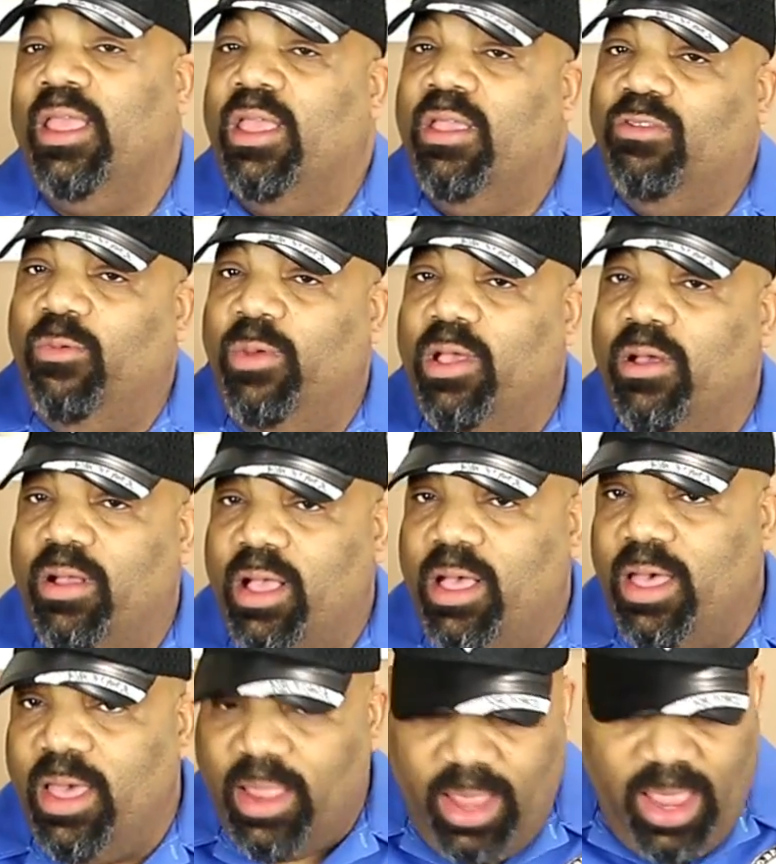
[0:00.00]
So we're gonna
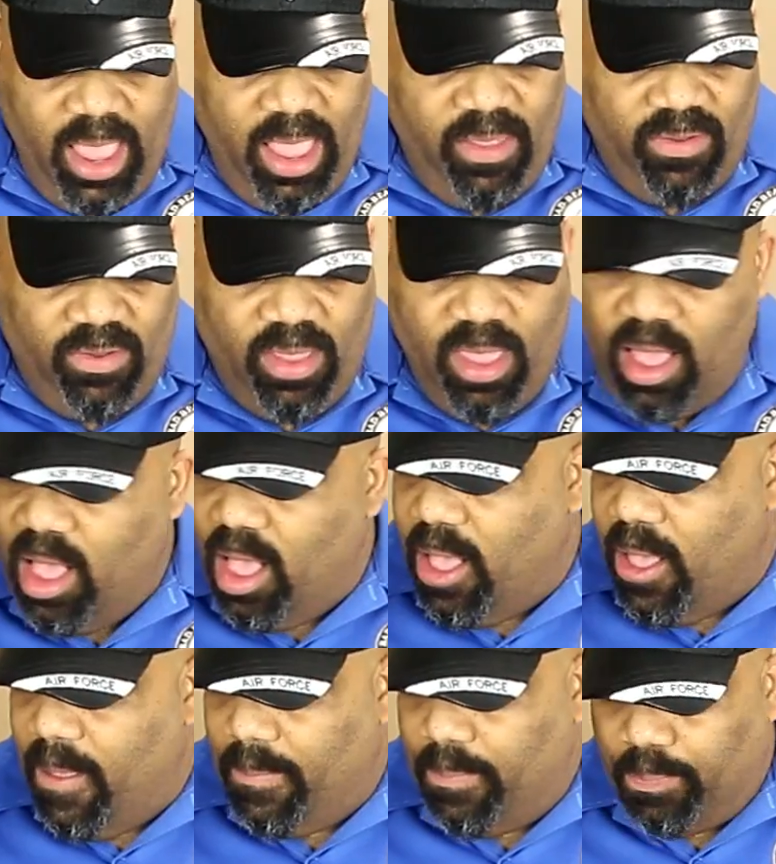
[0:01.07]
cook these
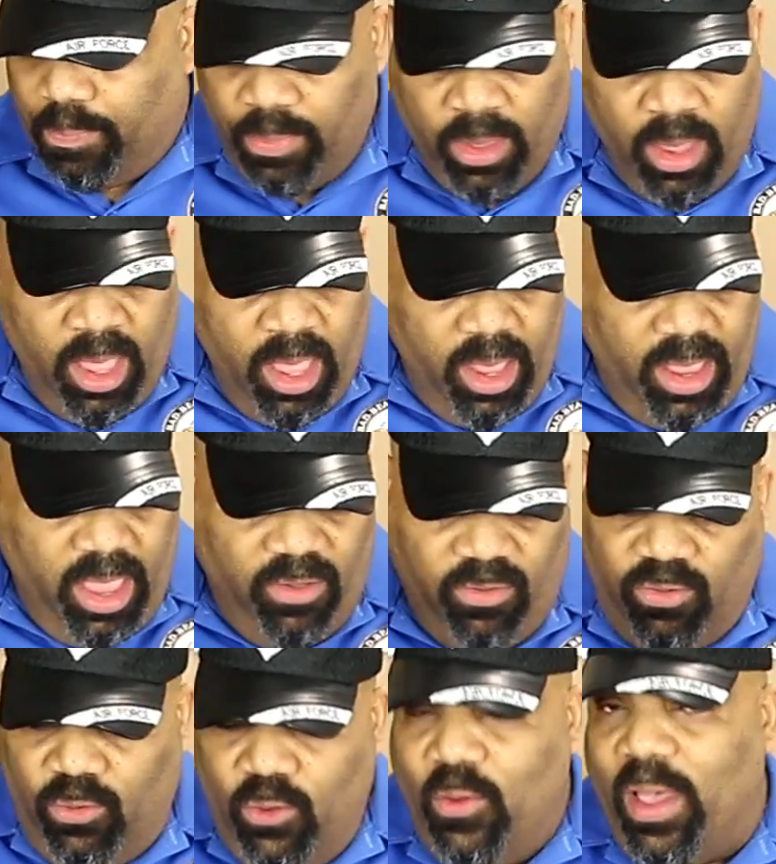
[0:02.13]

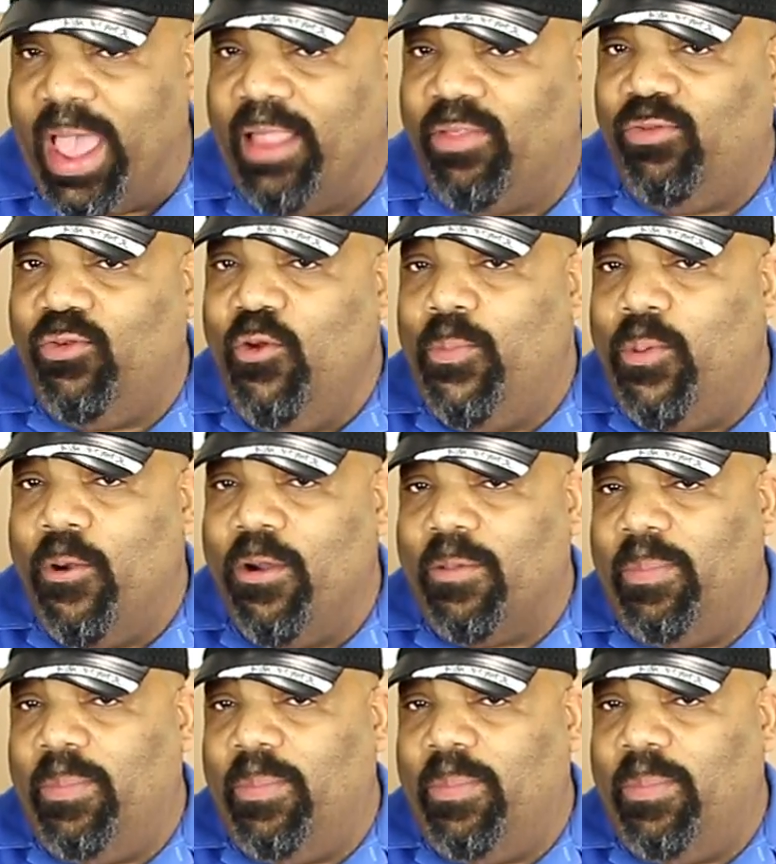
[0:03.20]
two. I got two pork